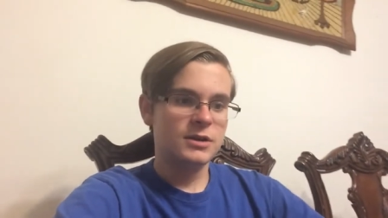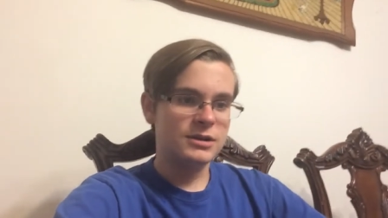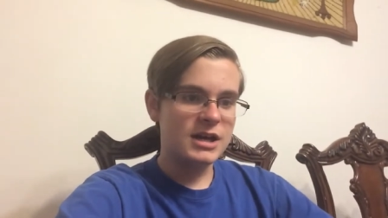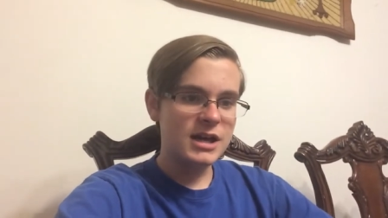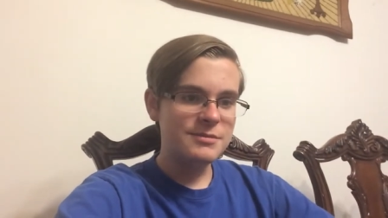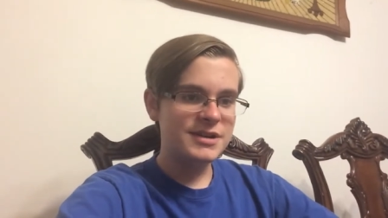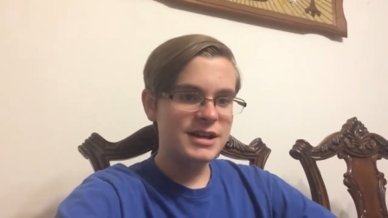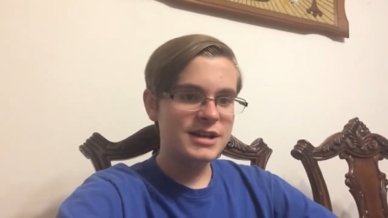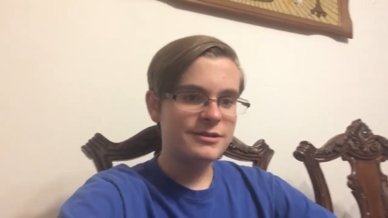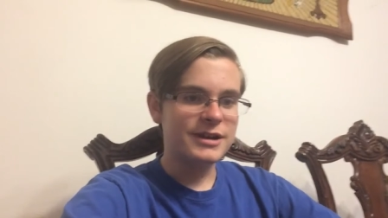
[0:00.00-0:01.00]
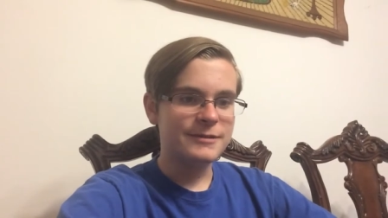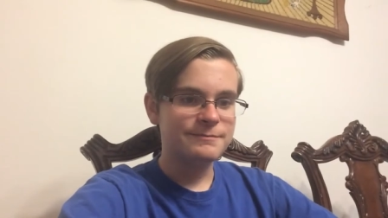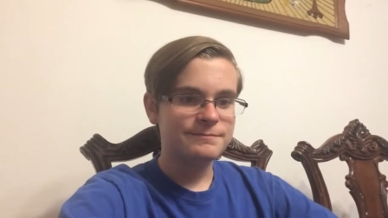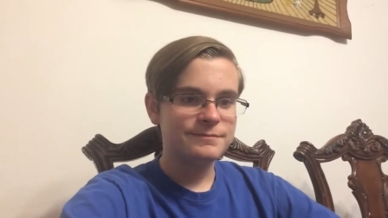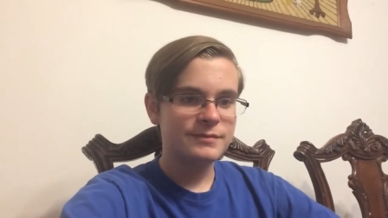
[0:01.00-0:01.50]
Okay, but anyway,
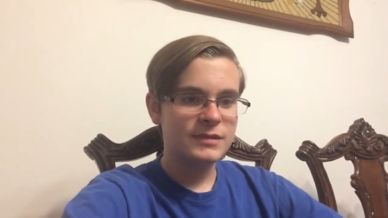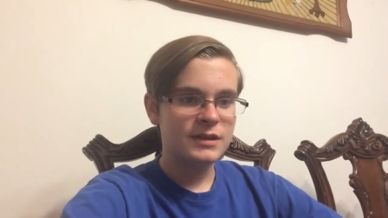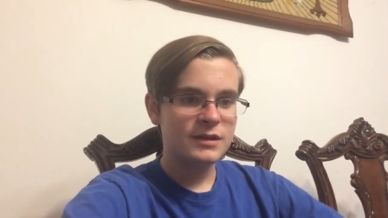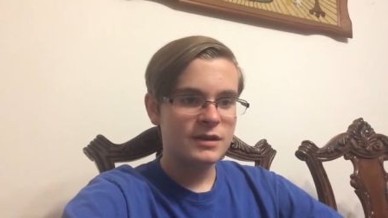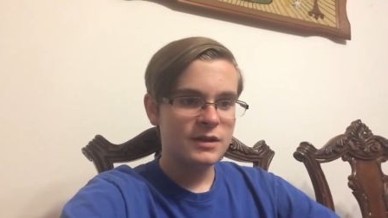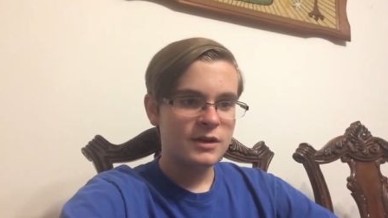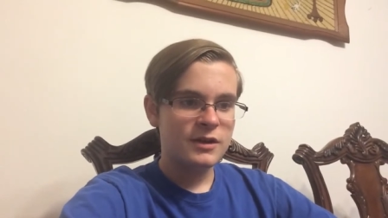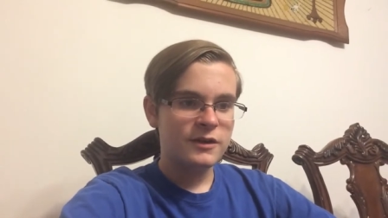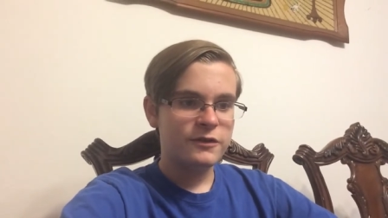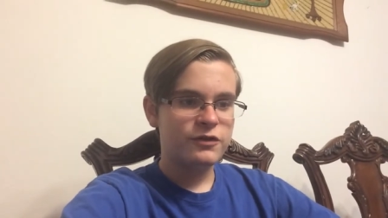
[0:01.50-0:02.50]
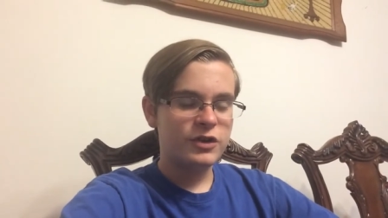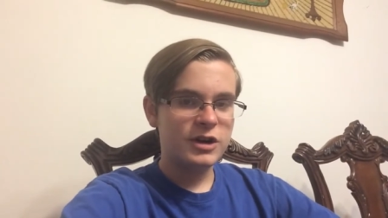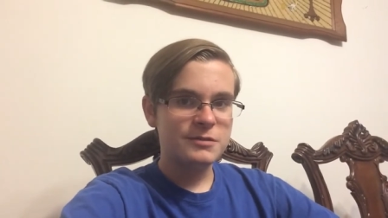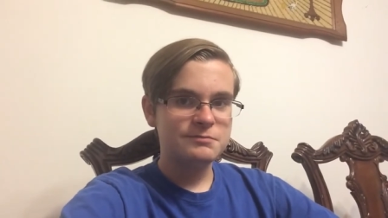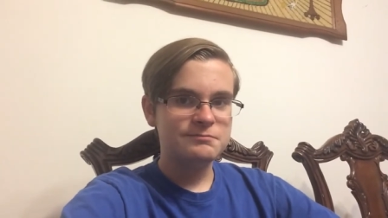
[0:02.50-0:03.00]

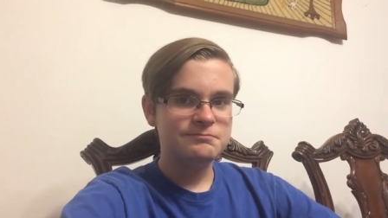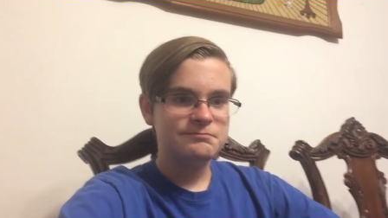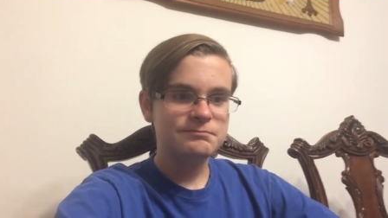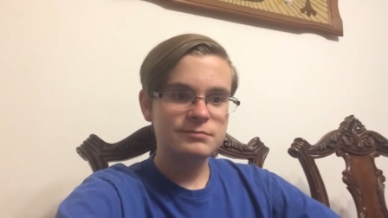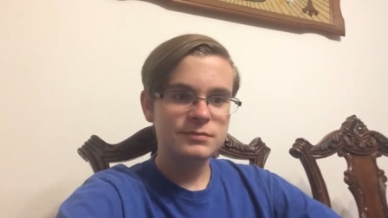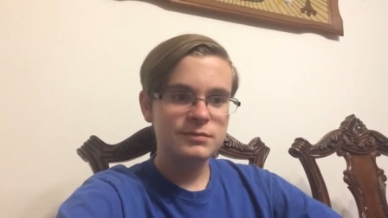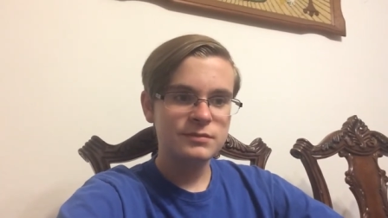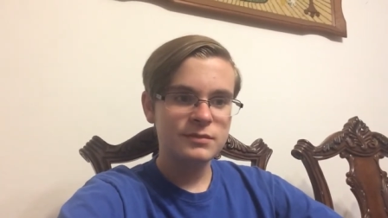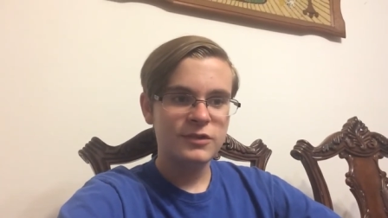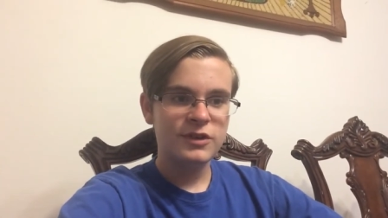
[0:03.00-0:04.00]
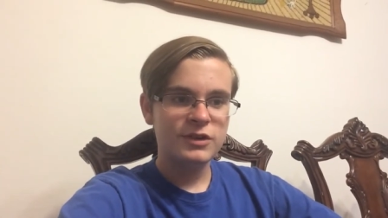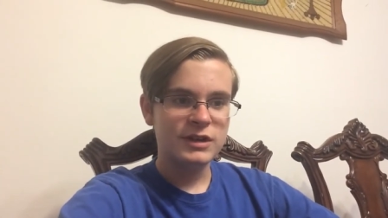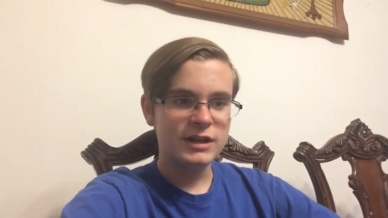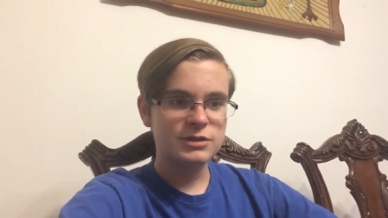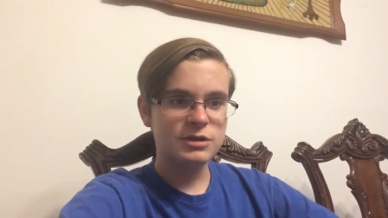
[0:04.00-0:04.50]
from
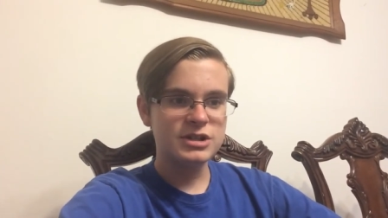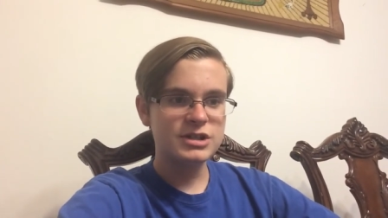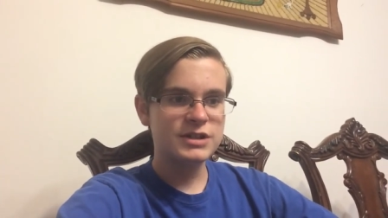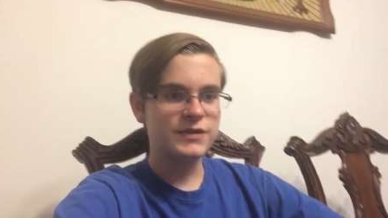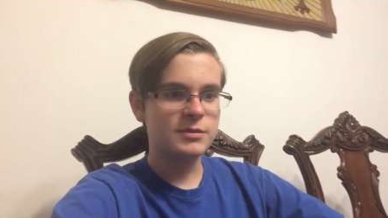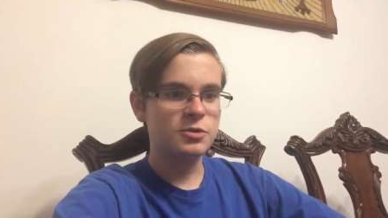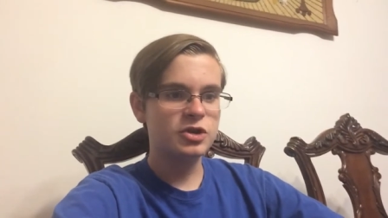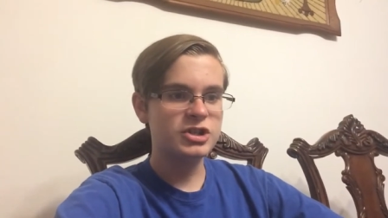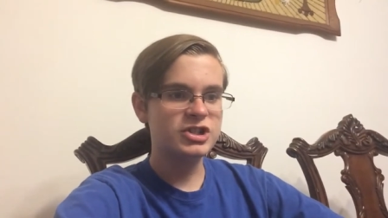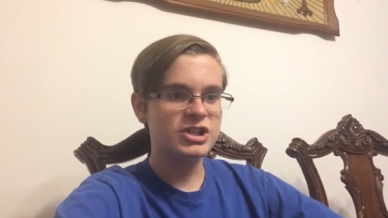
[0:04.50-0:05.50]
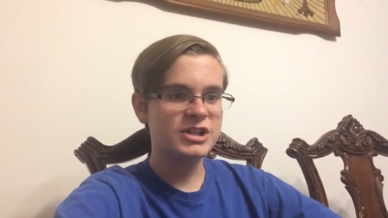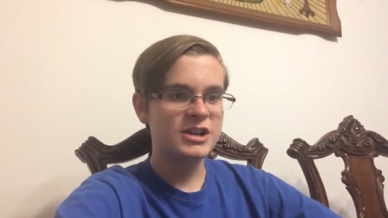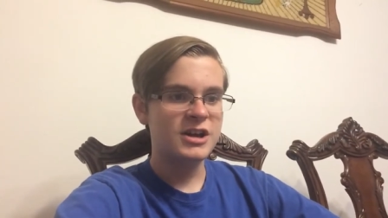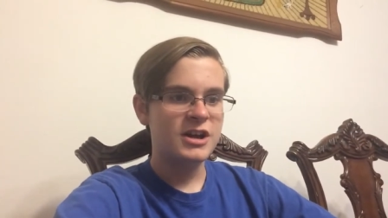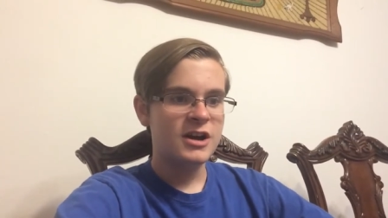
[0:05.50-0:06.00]
next question is from
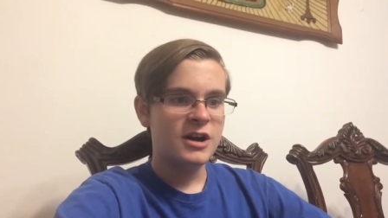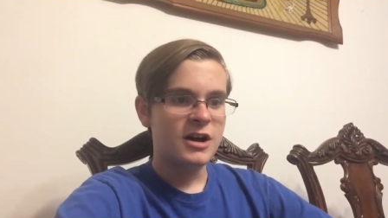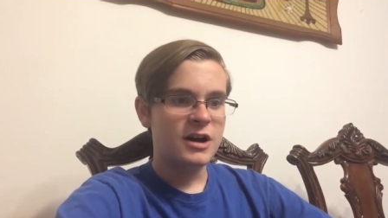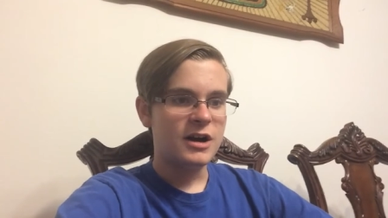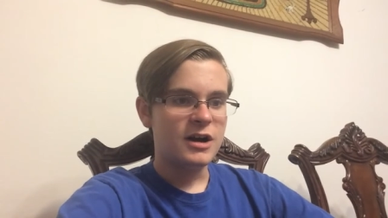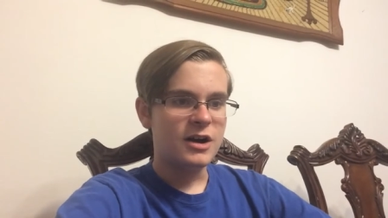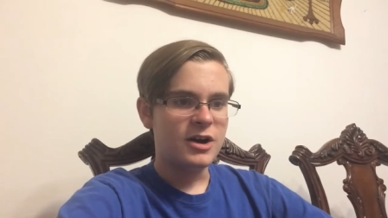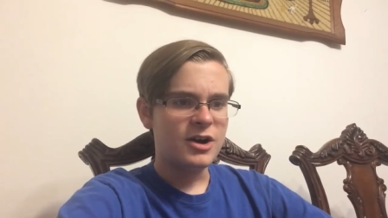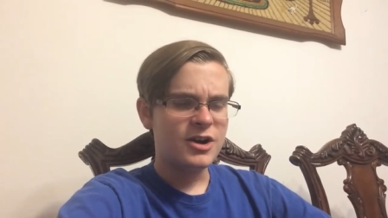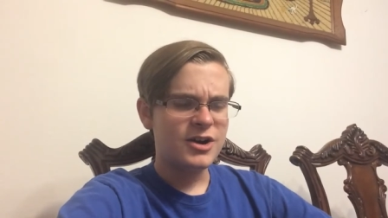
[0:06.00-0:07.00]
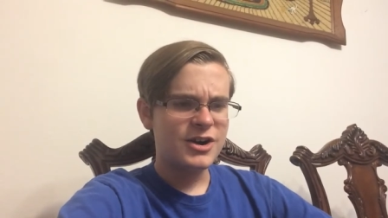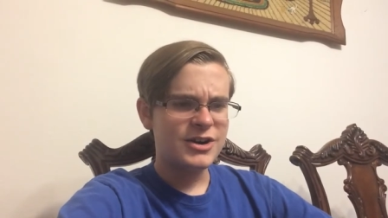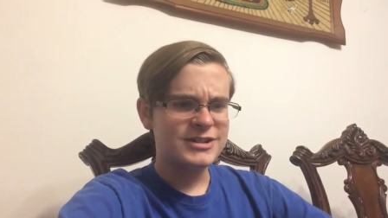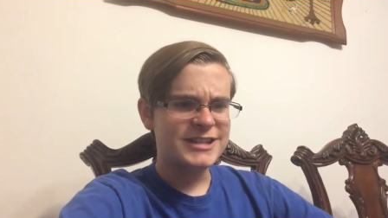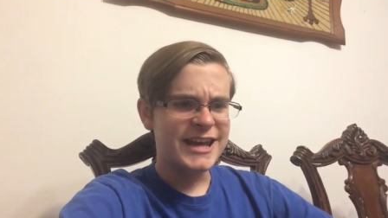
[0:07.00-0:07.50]
Christian
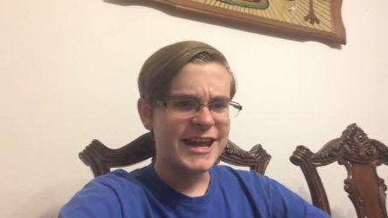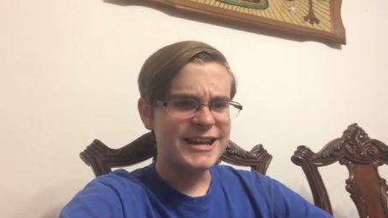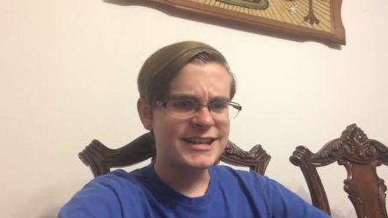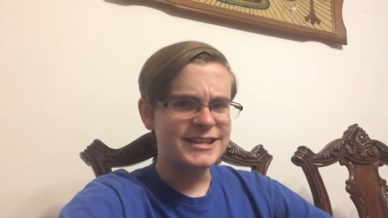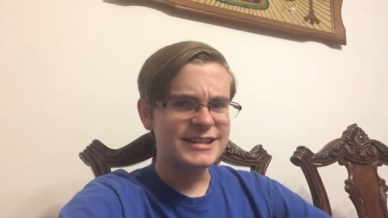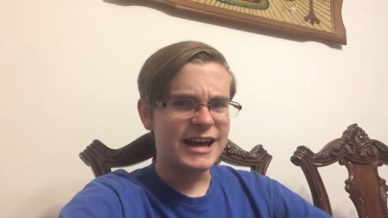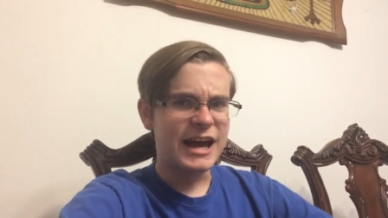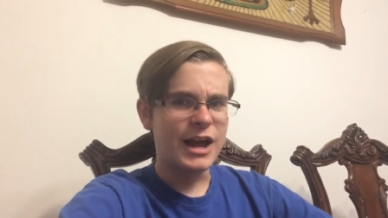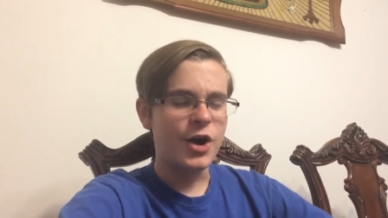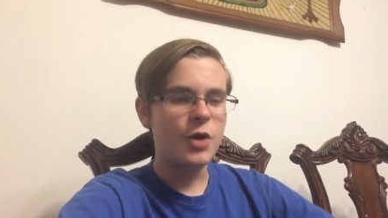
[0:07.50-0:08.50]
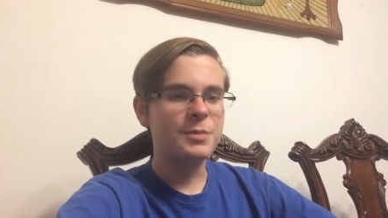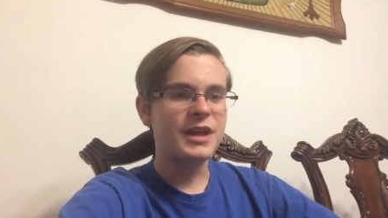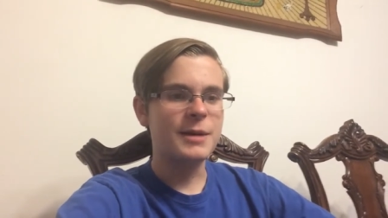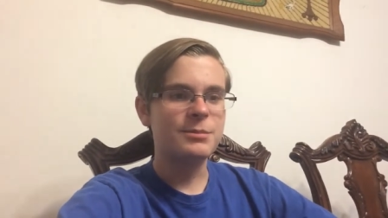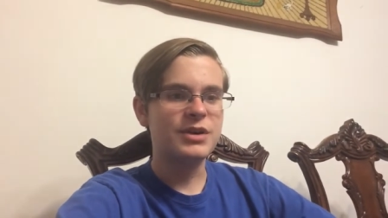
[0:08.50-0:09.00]
Artades. I hope
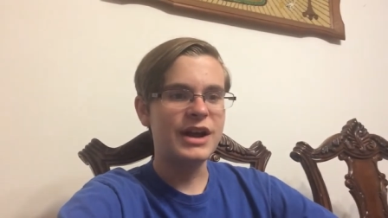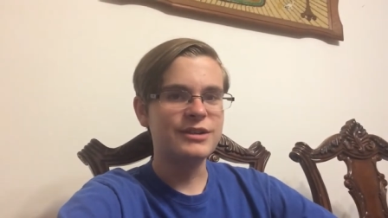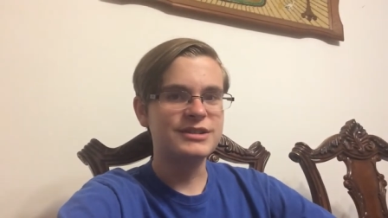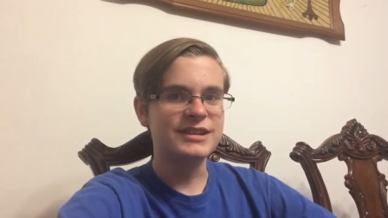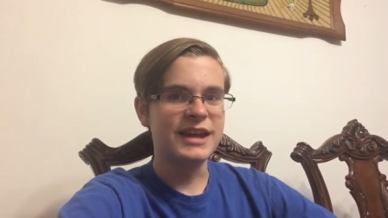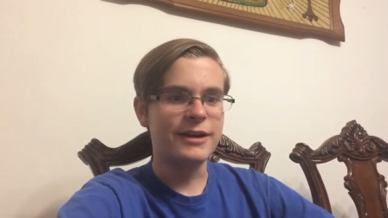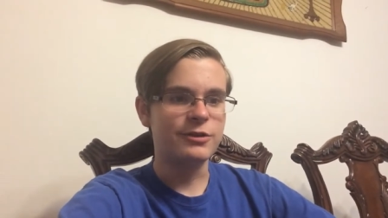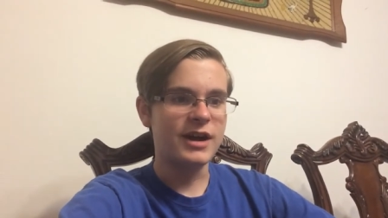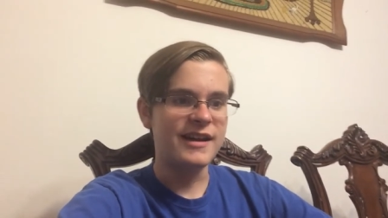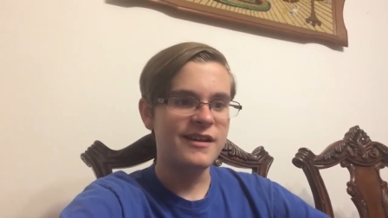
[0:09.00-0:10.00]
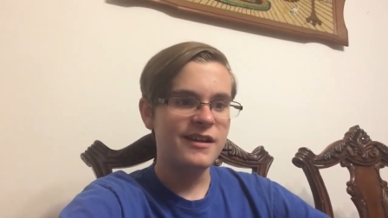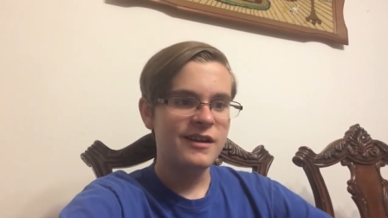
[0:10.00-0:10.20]
that I'm pronouncing that right.